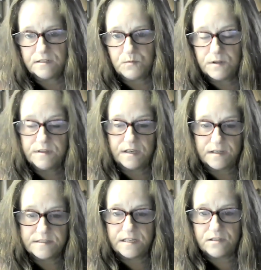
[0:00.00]
That's one
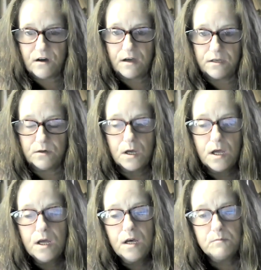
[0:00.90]
thing because they taught you,
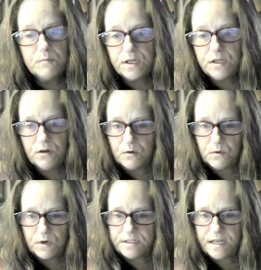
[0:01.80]
but you
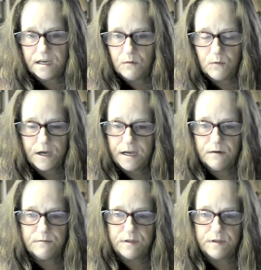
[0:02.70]
don't want to take away